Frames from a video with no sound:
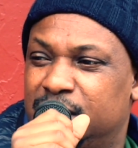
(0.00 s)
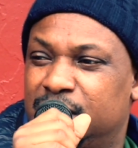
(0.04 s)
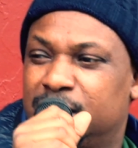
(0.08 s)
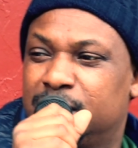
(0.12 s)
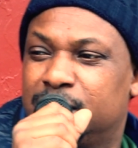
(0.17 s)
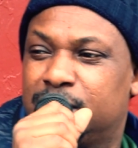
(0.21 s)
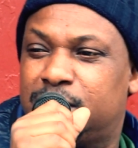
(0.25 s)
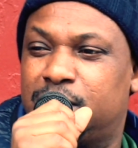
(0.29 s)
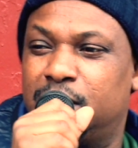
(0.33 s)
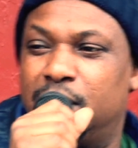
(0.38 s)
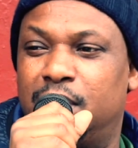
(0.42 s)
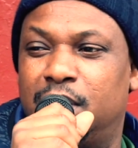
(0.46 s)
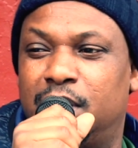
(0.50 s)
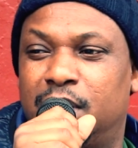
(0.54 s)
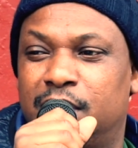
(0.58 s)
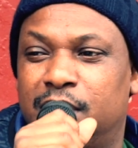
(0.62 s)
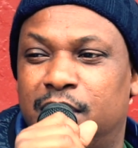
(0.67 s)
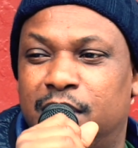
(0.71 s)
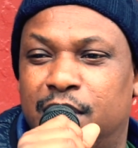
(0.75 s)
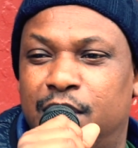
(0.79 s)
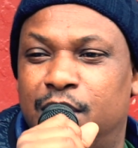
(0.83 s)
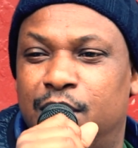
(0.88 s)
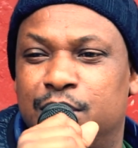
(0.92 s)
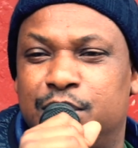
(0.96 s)
So
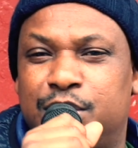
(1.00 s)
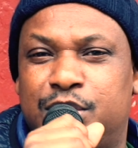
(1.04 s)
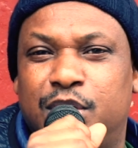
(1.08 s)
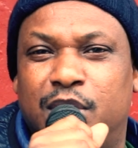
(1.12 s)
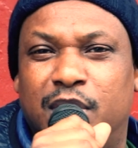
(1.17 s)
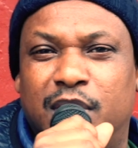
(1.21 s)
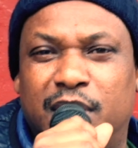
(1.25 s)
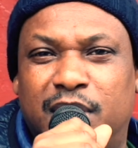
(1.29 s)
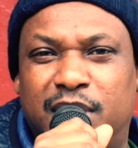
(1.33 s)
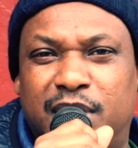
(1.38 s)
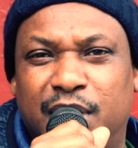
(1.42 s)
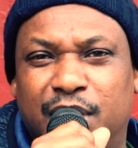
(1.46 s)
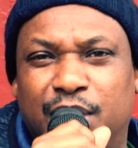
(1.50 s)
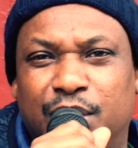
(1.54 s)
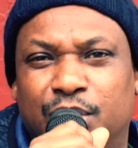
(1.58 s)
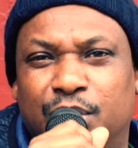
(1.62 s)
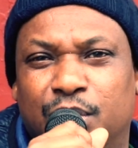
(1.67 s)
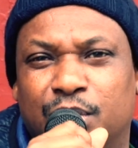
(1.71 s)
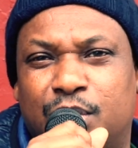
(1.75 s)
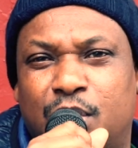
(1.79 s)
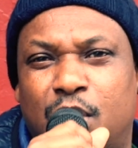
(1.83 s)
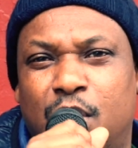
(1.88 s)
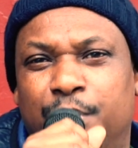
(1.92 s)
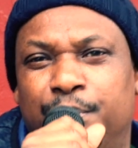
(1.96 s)
you don't see the thing
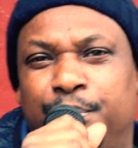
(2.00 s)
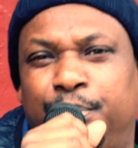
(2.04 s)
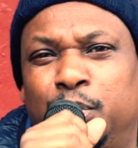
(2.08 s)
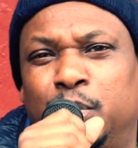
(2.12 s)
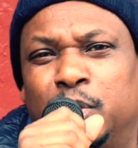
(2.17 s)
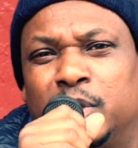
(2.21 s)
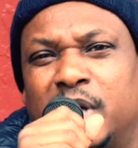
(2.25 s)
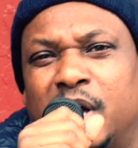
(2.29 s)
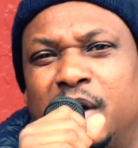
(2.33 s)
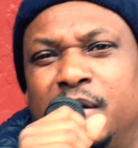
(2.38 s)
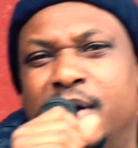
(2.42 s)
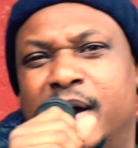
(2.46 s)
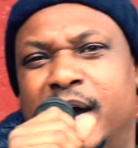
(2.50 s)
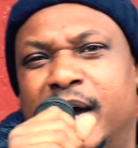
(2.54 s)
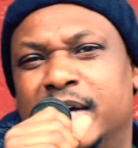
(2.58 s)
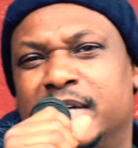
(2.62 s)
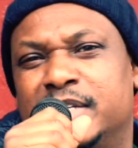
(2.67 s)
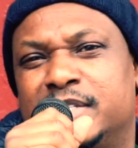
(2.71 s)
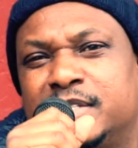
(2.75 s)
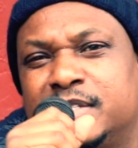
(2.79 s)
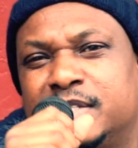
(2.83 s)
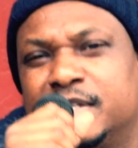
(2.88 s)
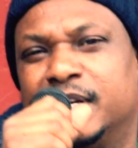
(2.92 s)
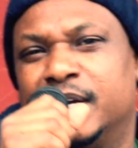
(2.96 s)
though.
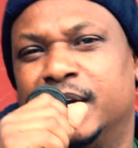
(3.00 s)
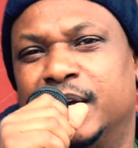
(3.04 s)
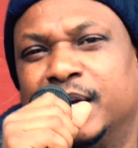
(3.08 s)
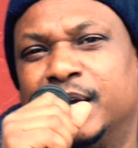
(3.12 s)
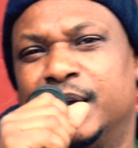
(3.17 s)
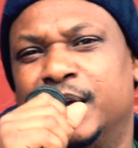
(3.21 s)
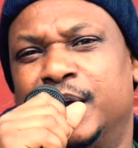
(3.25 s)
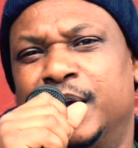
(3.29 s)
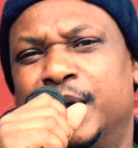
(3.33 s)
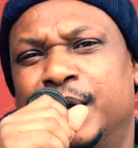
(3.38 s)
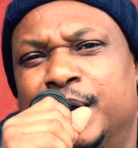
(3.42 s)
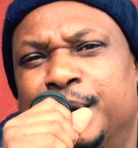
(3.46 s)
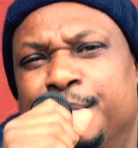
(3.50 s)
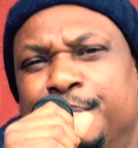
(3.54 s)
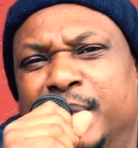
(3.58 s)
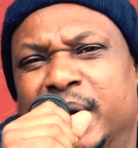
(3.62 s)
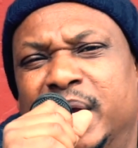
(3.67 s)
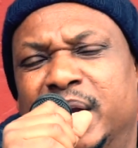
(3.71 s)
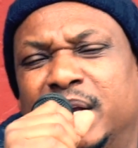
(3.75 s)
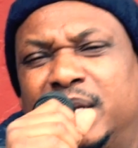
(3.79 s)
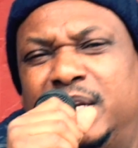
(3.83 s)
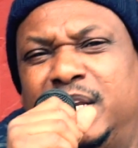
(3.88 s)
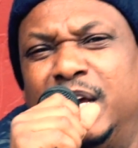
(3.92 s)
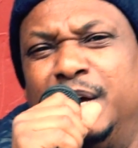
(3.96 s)
Computerize,
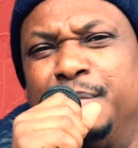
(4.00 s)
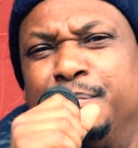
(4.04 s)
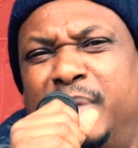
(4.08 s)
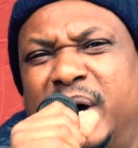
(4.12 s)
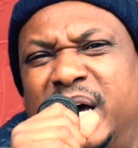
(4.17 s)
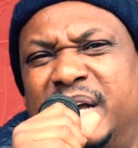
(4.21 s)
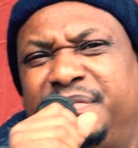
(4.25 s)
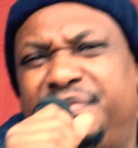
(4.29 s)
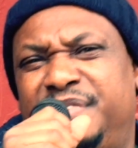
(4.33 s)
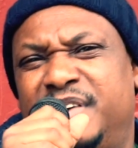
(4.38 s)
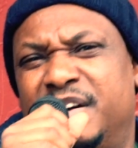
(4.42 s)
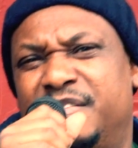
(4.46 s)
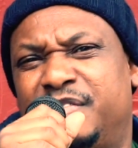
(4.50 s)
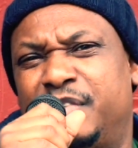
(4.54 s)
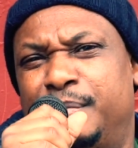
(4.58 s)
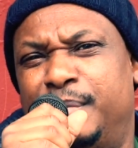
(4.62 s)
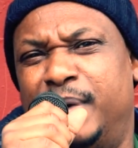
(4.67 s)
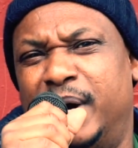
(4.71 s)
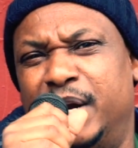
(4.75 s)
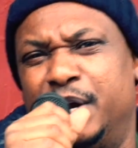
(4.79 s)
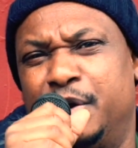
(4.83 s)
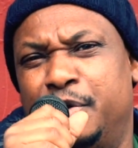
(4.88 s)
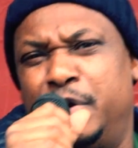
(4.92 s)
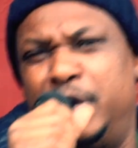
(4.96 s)
make the thing bad for
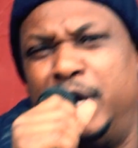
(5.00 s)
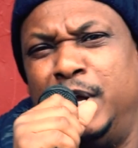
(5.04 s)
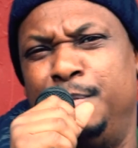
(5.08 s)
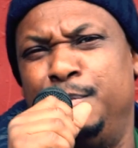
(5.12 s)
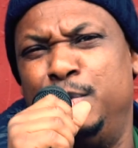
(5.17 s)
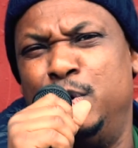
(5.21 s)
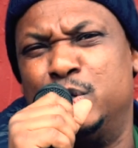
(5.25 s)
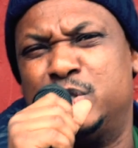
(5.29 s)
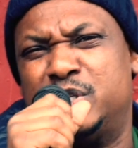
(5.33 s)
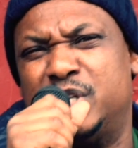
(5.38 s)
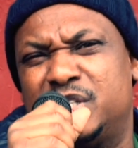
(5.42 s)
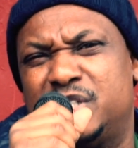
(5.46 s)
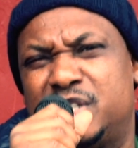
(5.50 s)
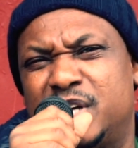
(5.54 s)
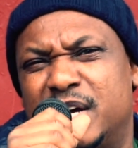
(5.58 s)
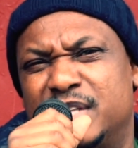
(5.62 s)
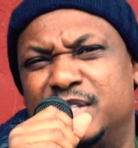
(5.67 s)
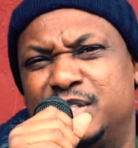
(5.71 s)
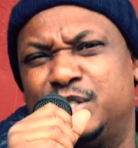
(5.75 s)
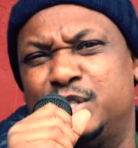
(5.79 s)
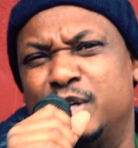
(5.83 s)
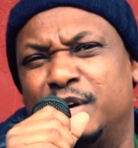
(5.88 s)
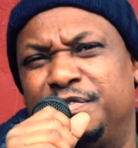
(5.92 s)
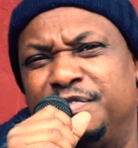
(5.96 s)
everybody. Real
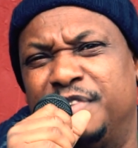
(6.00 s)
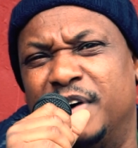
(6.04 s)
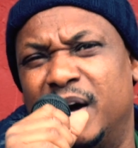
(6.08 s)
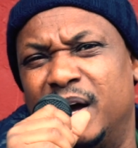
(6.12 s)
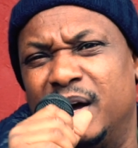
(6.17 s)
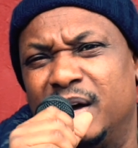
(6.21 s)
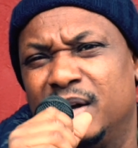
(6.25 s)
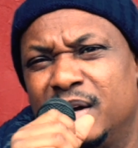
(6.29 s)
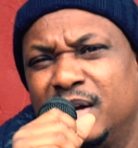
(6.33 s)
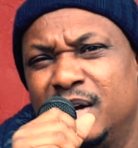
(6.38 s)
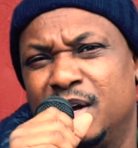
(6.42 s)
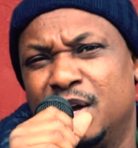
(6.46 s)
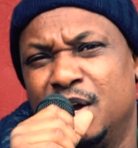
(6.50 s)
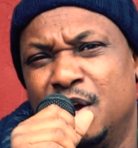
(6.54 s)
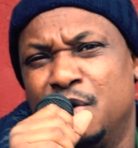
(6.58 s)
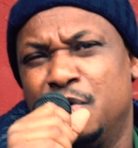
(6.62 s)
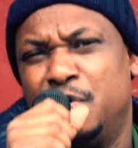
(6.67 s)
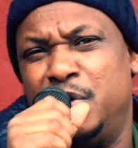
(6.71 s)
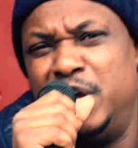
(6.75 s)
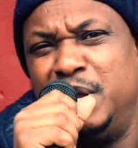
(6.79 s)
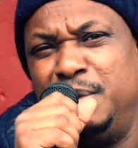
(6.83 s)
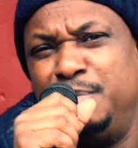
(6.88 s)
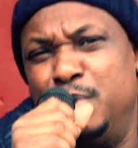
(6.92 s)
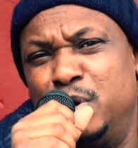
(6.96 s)
musicians suffer.
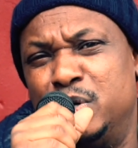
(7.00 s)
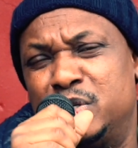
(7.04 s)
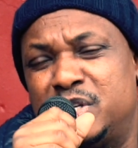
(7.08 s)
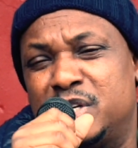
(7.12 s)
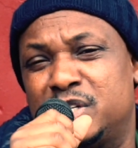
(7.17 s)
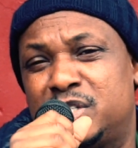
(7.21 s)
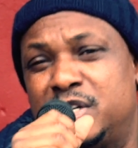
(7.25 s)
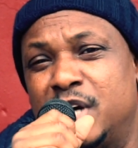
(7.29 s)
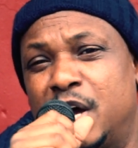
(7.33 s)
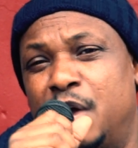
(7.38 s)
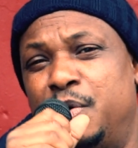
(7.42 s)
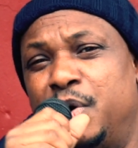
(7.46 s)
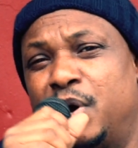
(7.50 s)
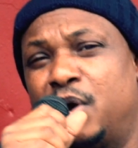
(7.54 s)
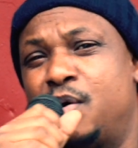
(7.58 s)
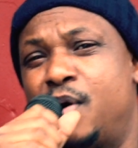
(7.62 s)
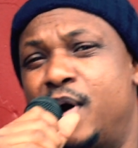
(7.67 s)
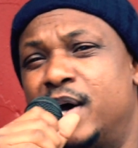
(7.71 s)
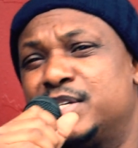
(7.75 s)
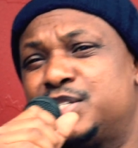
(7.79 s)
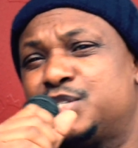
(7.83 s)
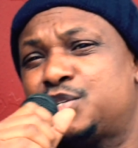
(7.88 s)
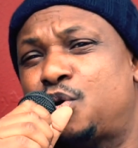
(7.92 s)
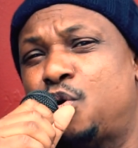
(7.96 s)
Real musicians will
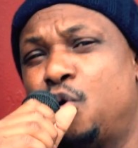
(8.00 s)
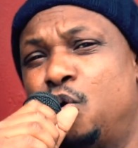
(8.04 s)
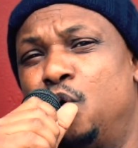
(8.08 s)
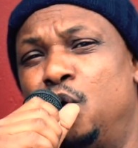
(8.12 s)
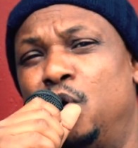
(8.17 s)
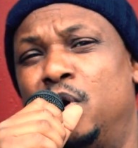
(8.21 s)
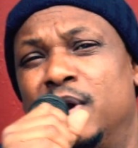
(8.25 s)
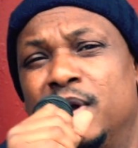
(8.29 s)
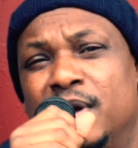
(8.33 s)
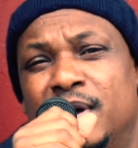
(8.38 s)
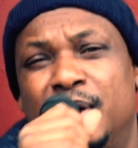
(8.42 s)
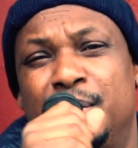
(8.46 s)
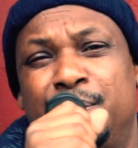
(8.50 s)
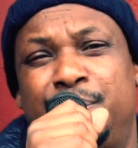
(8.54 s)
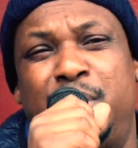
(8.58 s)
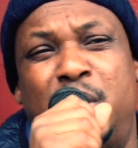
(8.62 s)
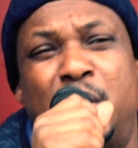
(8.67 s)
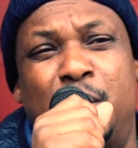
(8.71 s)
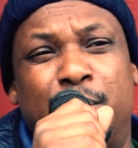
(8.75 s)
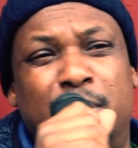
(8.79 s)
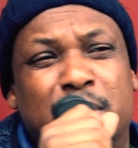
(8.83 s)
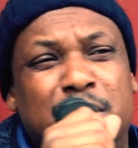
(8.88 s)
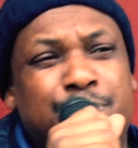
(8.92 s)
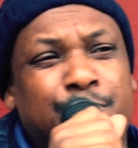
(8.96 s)
go to school, pay
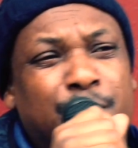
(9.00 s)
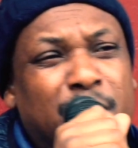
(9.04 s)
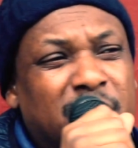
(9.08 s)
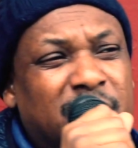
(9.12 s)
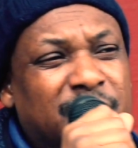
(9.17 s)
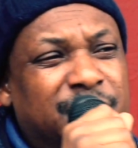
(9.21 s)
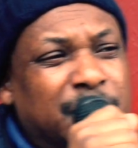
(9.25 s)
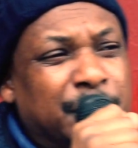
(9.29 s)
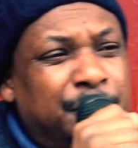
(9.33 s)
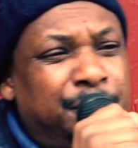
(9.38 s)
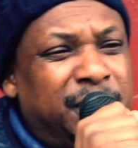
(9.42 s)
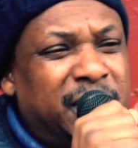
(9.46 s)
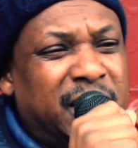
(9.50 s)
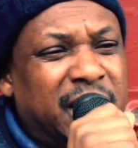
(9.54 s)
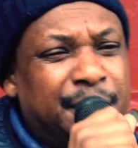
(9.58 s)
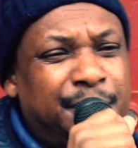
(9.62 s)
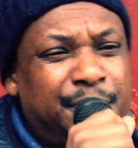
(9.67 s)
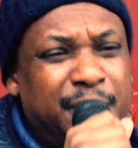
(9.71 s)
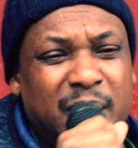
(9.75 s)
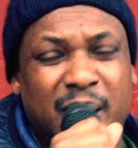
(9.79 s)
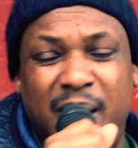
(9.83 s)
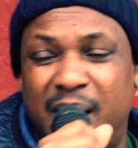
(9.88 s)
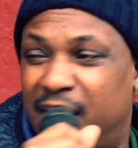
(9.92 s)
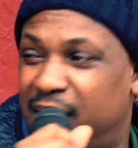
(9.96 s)
much money for play
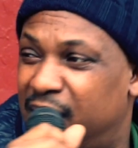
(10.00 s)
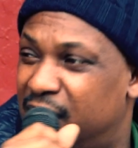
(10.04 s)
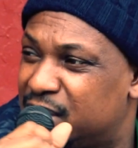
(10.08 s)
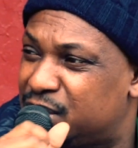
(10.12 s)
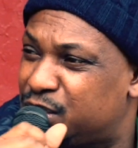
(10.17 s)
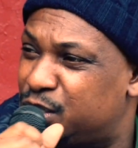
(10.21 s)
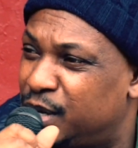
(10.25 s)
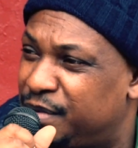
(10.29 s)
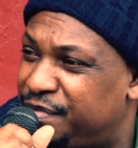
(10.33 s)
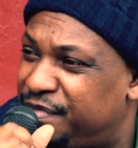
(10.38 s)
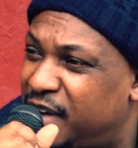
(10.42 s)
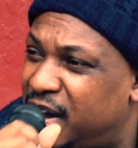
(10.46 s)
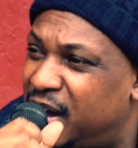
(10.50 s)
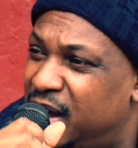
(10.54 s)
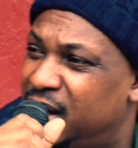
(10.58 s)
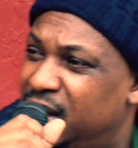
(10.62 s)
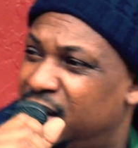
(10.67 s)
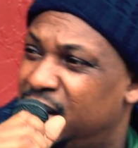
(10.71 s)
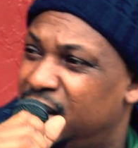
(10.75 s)
piano, suffer.